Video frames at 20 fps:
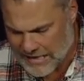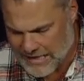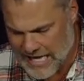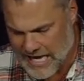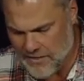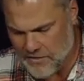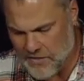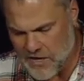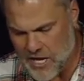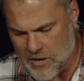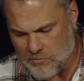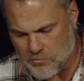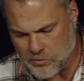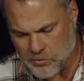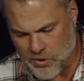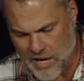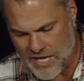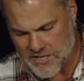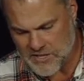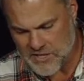Let the
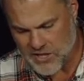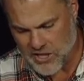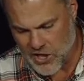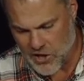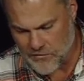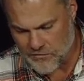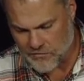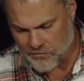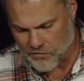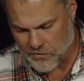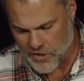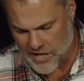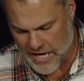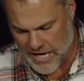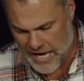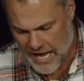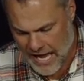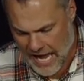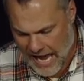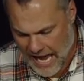oppressed go
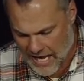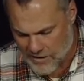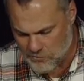free